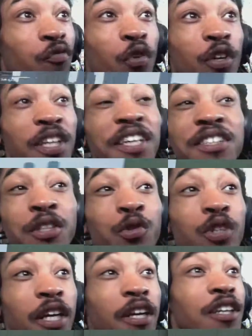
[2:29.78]
for at least
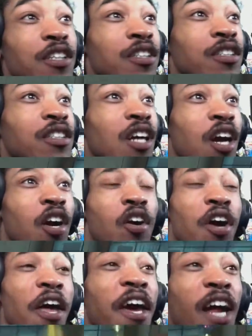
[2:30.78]
two characters,
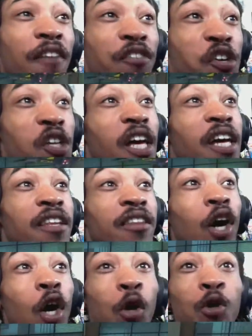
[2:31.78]
and I feel like
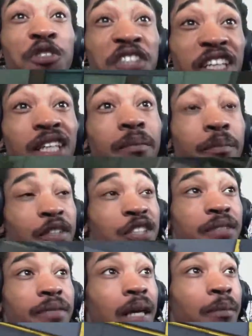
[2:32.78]
the whole team
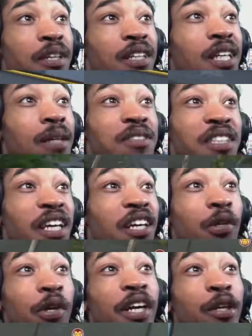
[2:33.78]
should be able to come
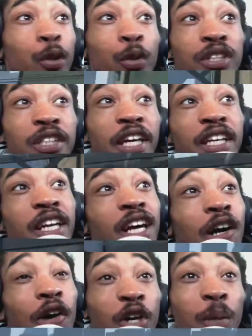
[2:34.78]
together and do a
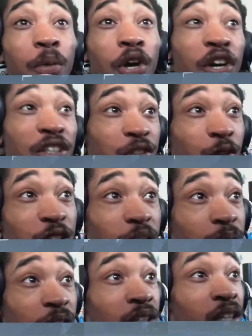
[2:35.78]
takedown on a boss or
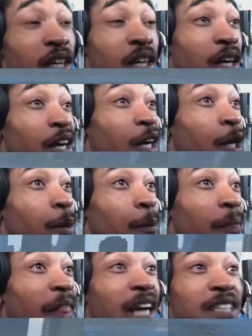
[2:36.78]
something.
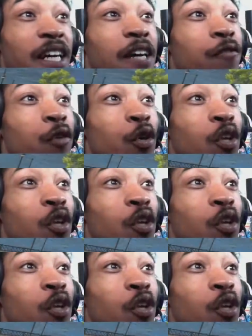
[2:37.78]
Um, that's how I feel